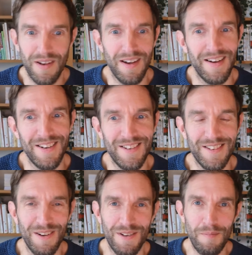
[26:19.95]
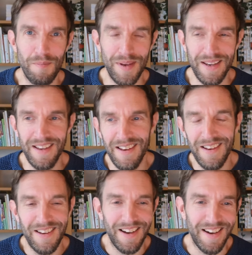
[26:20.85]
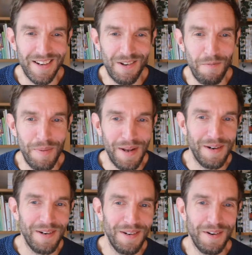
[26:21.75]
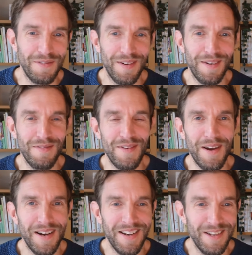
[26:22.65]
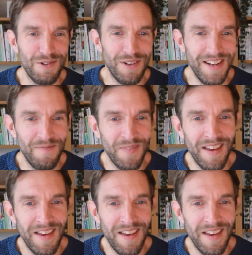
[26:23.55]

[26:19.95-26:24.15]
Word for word: uh, so the big uh, competitor of uh, VI usually.